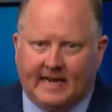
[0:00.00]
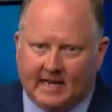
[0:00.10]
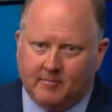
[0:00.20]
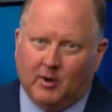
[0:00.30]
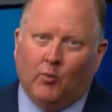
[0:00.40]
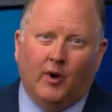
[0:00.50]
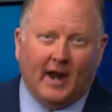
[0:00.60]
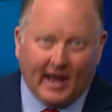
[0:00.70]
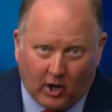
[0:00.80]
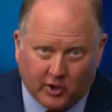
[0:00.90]
Deanna, but what
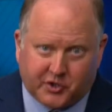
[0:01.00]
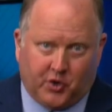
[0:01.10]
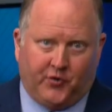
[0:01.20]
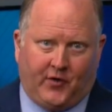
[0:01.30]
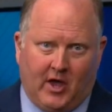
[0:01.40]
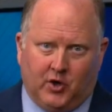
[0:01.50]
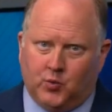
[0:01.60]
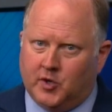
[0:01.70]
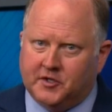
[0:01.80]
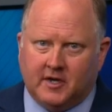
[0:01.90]
I also found
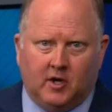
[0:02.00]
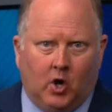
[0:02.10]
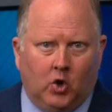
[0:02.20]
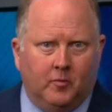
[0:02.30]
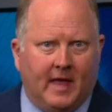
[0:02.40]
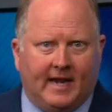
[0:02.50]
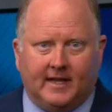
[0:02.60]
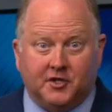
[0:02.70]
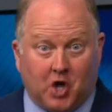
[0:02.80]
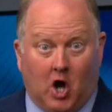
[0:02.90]
was a home that
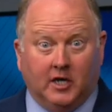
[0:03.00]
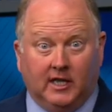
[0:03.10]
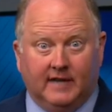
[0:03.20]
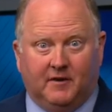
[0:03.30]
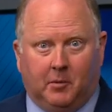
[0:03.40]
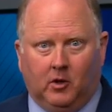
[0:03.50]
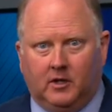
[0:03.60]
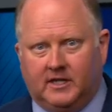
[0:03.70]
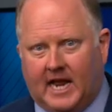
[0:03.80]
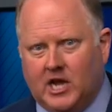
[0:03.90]
is unlivable,
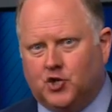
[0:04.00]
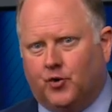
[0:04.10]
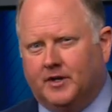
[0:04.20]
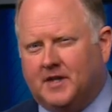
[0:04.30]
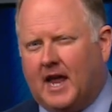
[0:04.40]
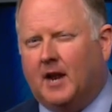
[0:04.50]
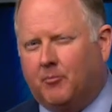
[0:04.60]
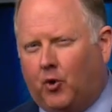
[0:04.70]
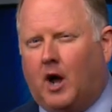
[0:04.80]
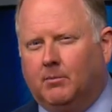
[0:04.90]
dangerous, and a
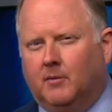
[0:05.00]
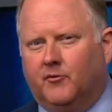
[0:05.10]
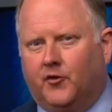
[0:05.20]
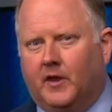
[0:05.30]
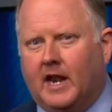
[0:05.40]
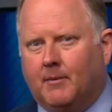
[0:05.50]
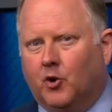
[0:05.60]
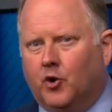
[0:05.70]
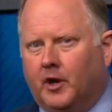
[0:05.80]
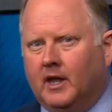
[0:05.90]
problem for the
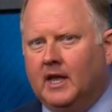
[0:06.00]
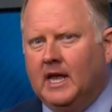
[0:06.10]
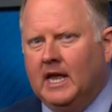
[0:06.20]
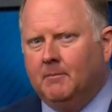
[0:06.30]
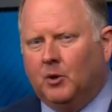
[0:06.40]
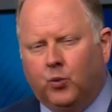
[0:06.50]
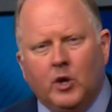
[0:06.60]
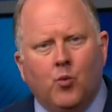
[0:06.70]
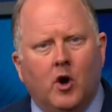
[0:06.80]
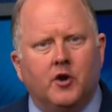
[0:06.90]
neighborhood. But
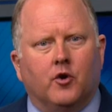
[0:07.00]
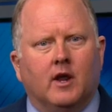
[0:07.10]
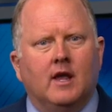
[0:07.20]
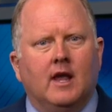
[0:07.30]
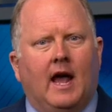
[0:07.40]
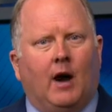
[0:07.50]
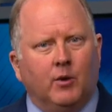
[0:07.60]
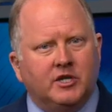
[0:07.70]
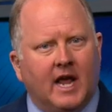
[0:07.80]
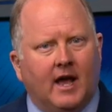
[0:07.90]
we wondered how
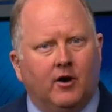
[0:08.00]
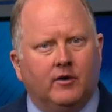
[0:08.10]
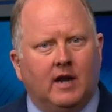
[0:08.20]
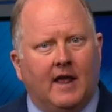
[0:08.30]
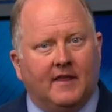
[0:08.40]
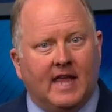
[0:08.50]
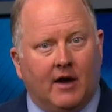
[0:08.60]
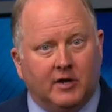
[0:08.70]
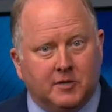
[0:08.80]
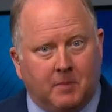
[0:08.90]
a town and the
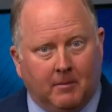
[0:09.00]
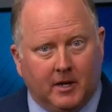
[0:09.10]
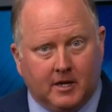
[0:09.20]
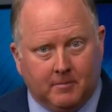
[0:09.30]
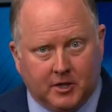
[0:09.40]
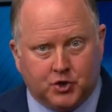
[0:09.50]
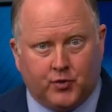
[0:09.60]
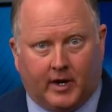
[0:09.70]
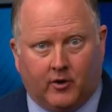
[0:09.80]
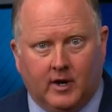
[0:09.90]
county's public
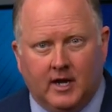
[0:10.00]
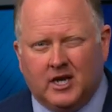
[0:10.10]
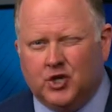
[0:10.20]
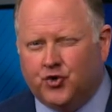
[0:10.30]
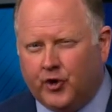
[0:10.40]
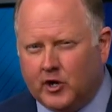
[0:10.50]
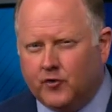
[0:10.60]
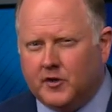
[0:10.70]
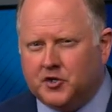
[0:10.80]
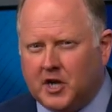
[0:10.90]
administrator can
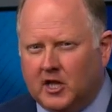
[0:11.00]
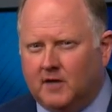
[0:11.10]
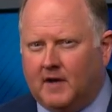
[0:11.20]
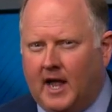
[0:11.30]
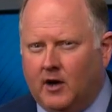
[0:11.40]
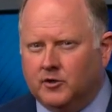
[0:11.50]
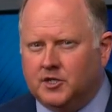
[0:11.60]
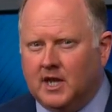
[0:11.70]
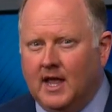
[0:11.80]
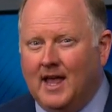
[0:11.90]
trigger the sale of a
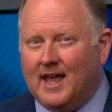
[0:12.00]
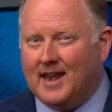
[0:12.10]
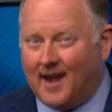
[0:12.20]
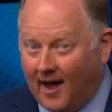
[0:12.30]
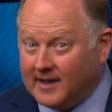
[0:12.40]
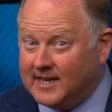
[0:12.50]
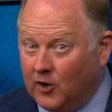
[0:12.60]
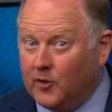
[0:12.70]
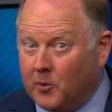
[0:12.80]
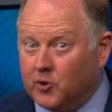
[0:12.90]
house and not
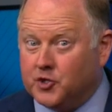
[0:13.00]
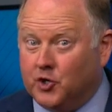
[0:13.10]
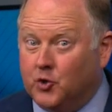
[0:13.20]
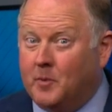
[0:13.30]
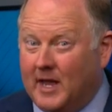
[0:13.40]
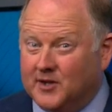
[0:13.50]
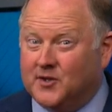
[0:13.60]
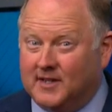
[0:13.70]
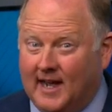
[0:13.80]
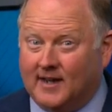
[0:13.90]
tell the person who pays
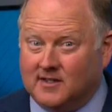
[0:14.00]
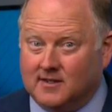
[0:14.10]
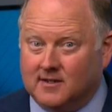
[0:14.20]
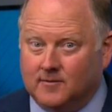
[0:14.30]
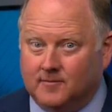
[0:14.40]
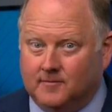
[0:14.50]
the taxes.